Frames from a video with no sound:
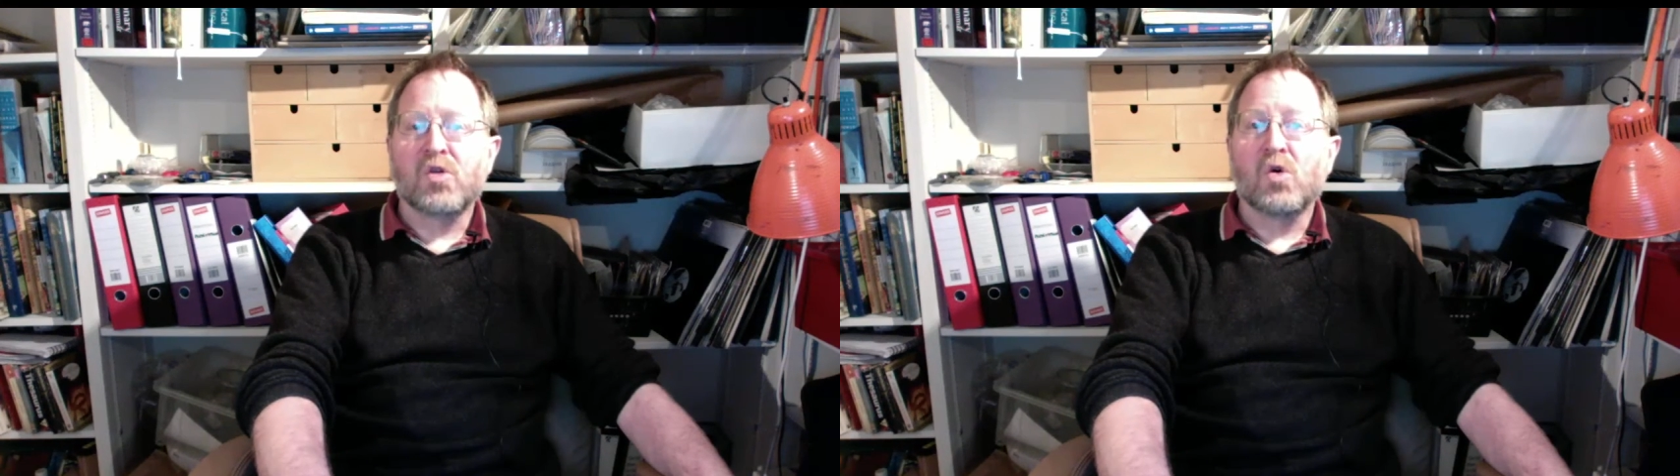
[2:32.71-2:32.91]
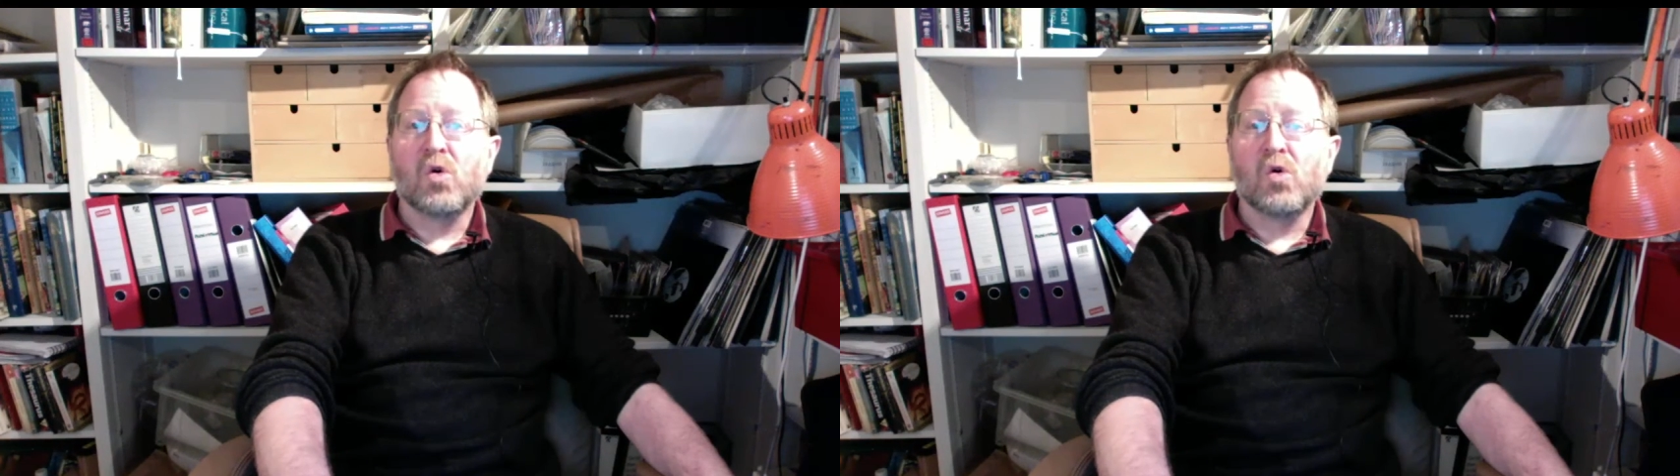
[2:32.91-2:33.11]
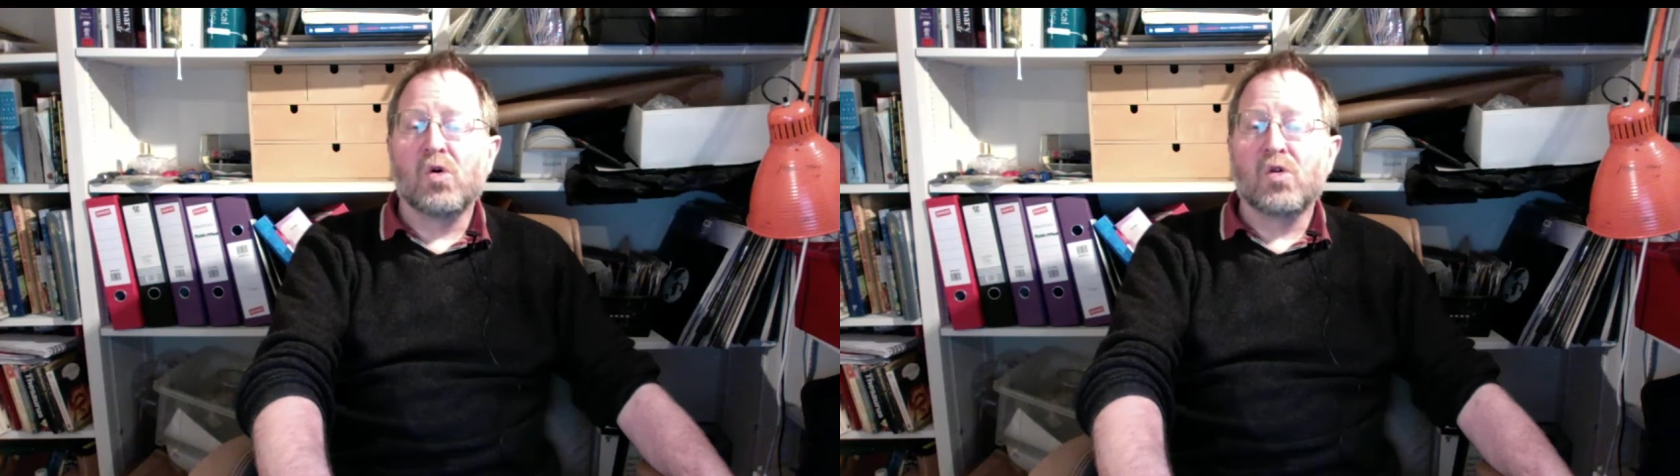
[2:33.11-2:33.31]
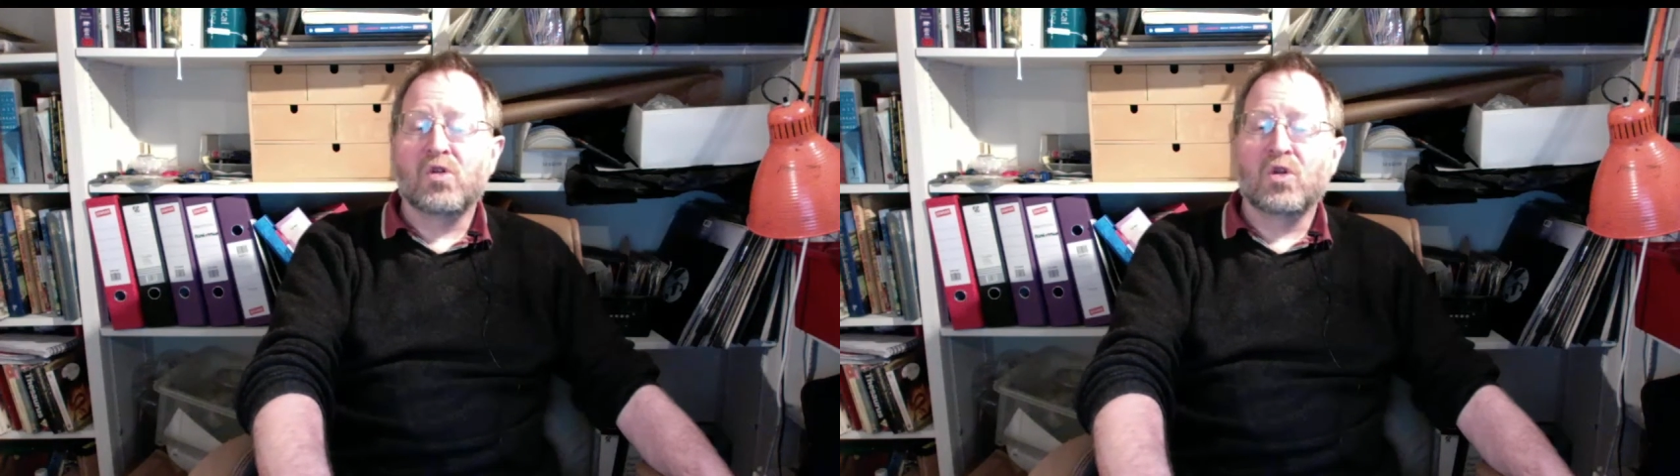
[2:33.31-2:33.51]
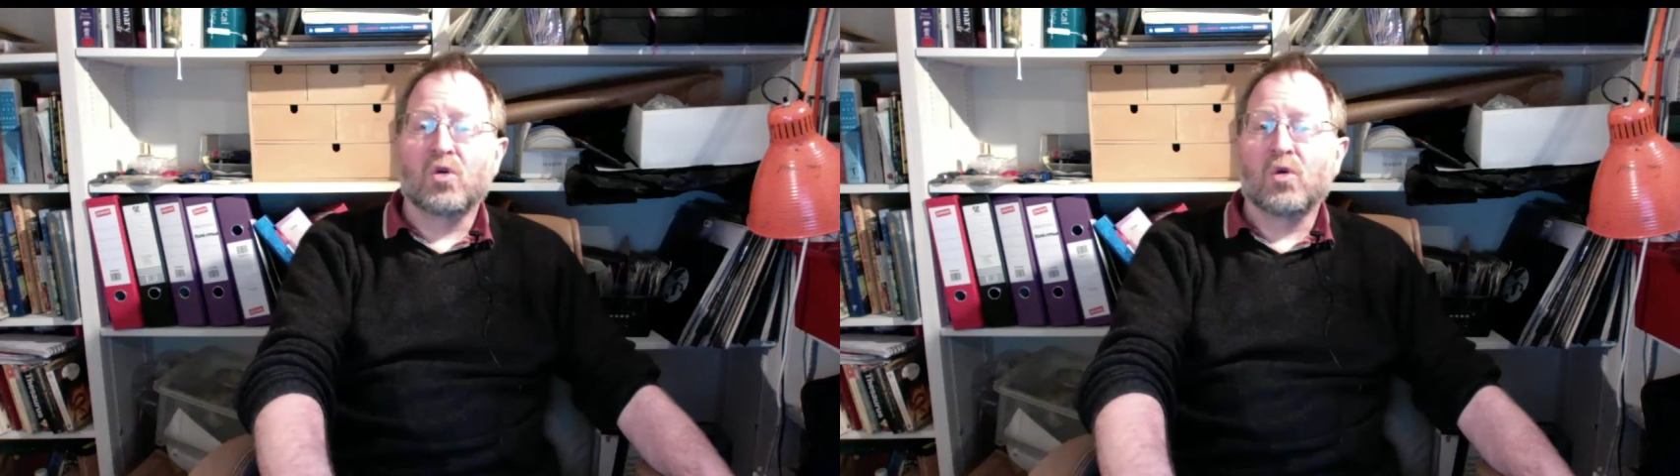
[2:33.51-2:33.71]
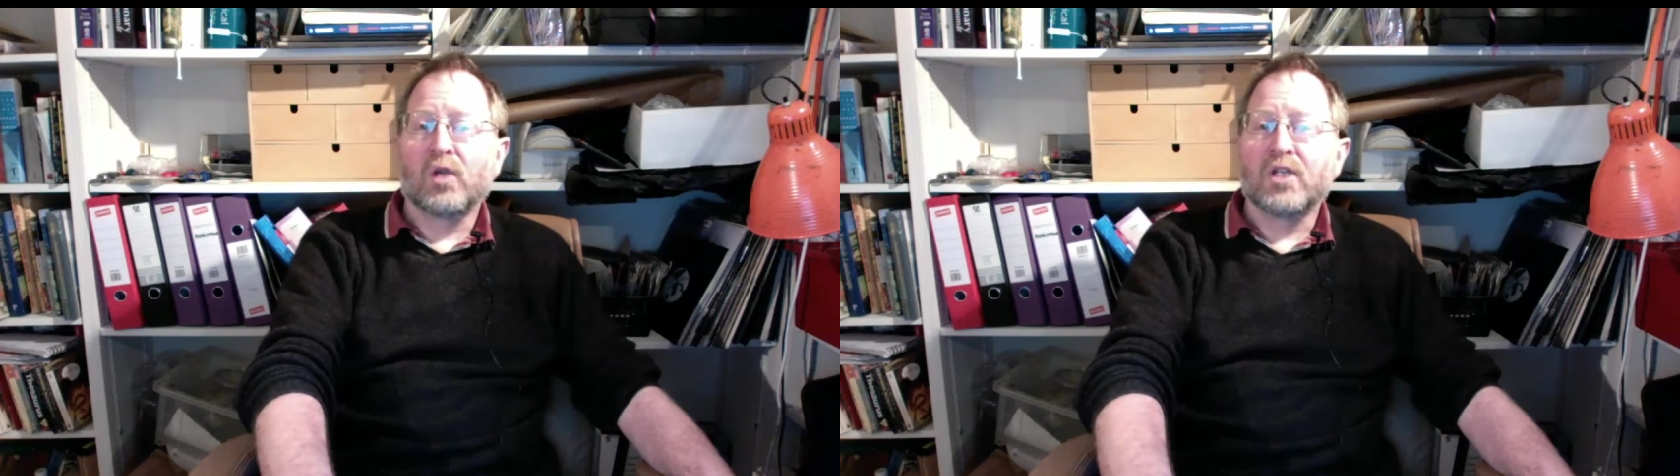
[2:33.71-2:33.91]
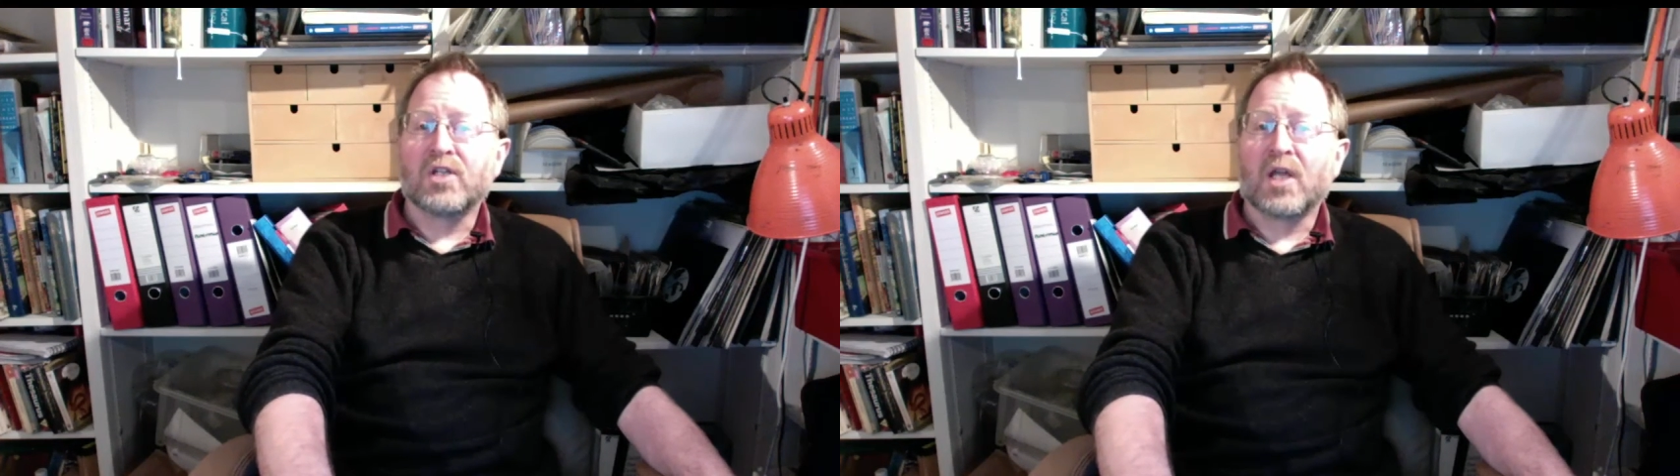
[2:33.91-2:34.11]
or sooner or later